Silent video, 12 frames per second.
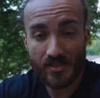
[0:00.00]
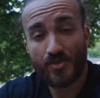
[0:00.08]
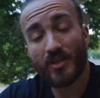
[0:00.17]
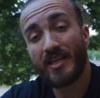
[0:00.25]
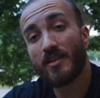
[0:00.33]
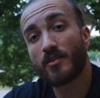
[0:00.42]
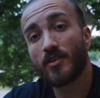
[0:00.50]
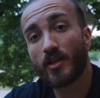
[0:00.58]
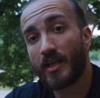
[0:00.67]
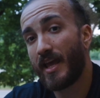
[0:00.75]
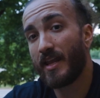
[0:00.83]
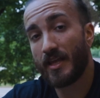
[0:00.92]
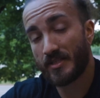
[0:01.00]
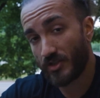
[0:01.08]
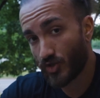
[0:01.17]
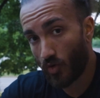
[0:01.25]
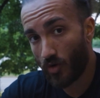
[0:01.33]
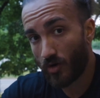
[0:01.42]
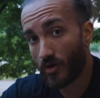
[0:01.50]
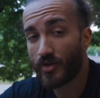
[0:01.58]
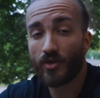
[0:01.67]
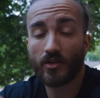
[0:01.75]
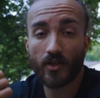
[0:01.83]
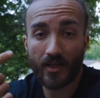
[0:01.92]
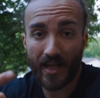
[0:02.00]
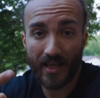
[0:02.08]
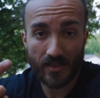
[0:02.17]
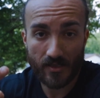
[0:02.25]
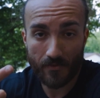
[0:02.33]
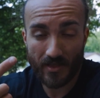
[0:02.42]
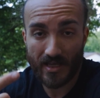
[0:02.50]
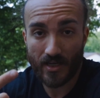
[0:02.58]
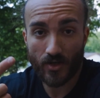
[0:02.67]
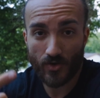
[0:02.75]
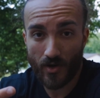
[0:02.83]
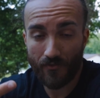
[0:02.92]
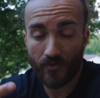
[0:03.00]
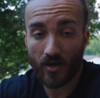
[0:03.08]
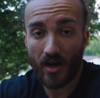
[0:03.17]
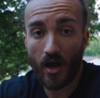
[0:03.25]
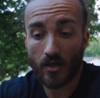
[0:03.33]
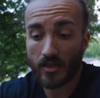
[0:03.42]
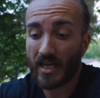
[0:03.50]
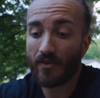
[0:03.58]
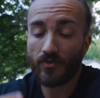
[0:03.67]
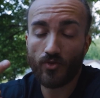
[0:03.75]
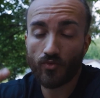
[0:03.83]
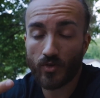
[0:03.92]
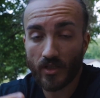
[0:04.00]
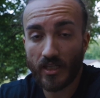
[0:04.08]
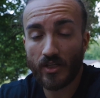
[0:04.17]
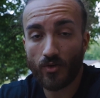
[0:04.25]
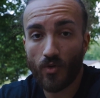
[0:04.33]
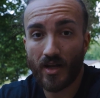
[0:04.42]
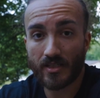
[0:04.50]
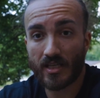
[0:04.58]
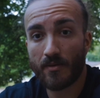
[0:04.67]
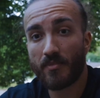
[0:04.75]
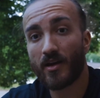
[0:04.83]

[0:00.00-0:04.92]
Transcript: you can either look at it as a chore or you can look at it as something that you're doing for your health. If you really do want to get